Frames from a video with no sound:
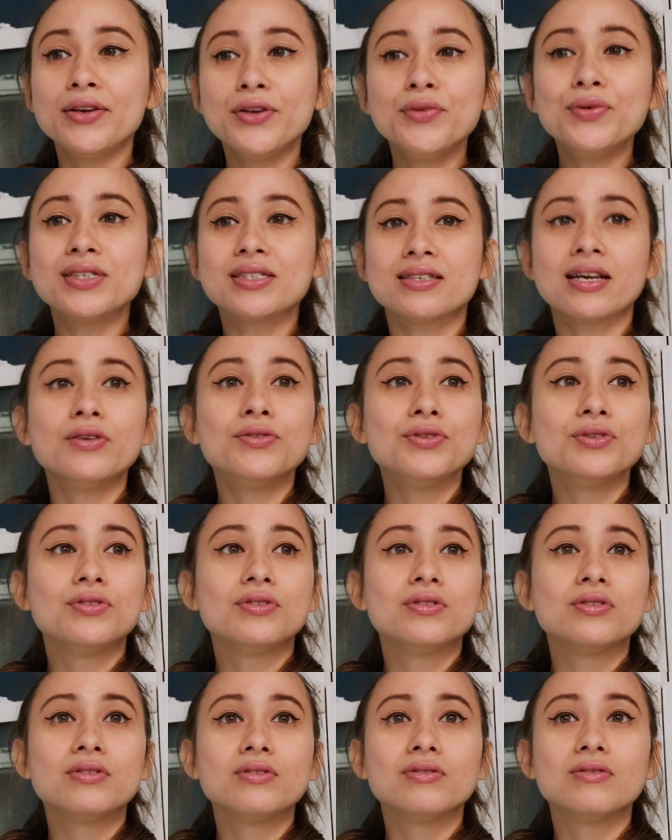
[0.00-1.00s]
know it
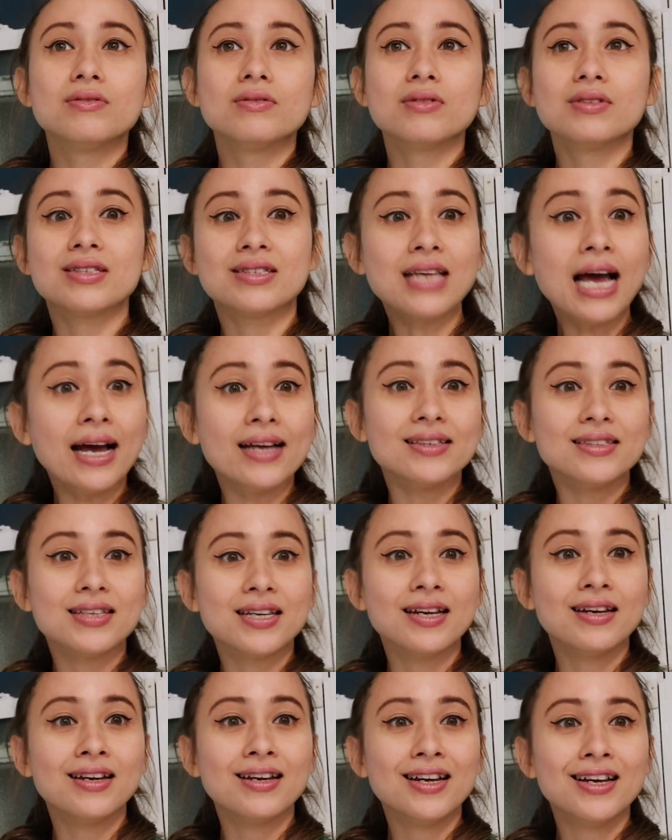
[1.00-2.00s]
sounds sad,
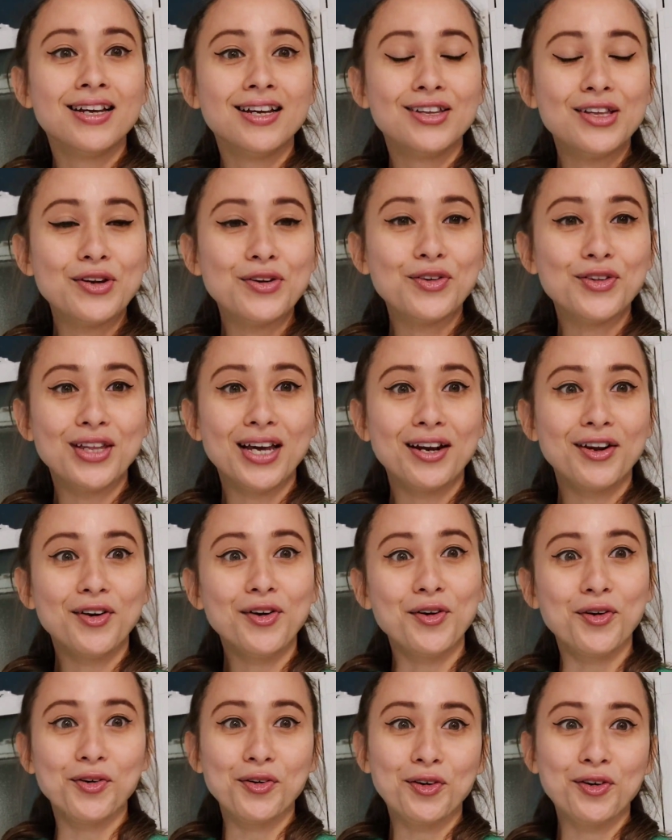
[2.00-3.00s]
you know, that,
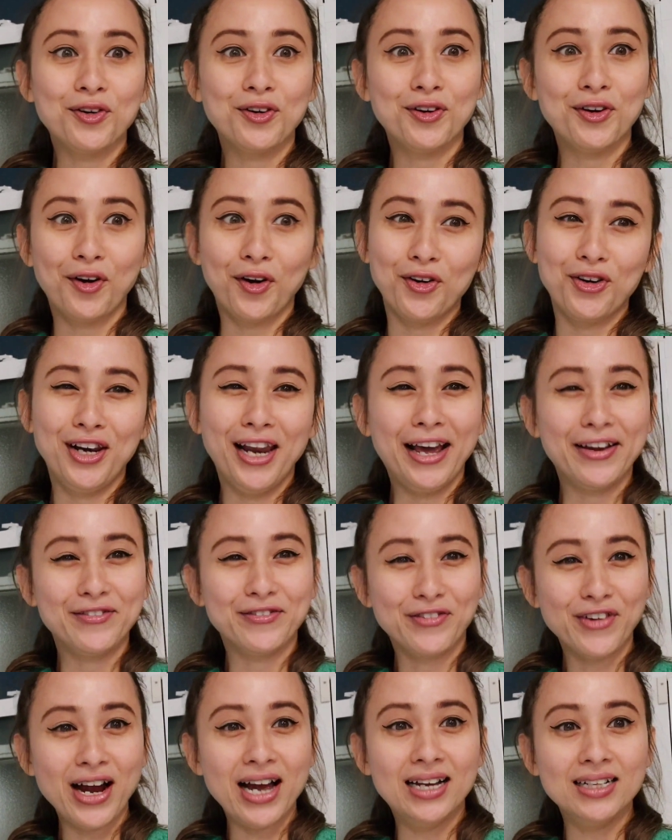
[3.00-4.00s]
oh, online
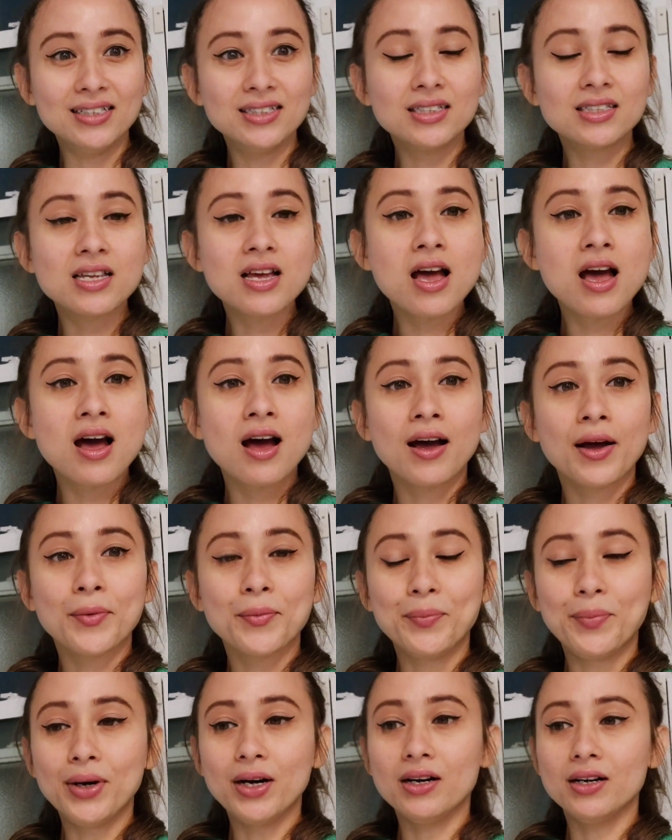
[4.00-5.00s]
friends,
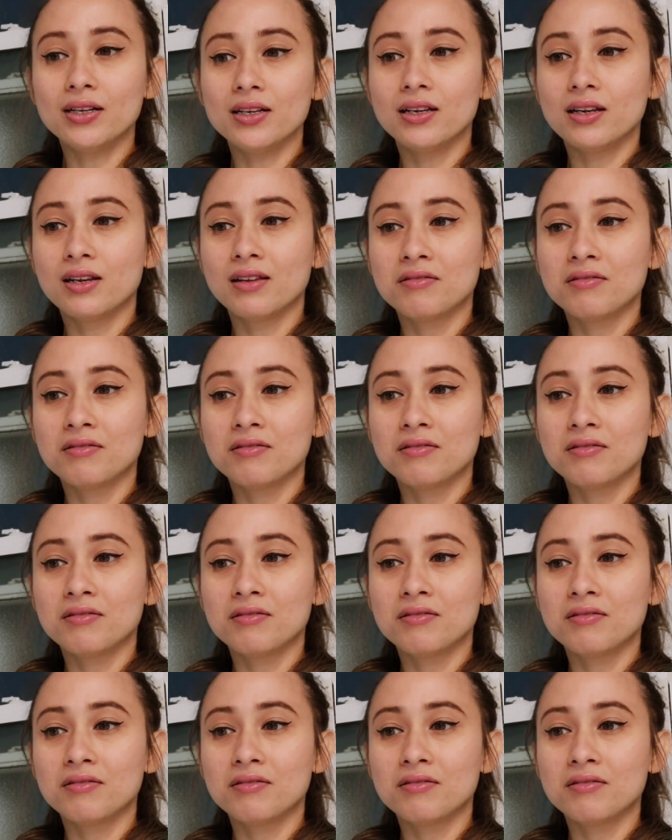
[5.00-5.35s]
but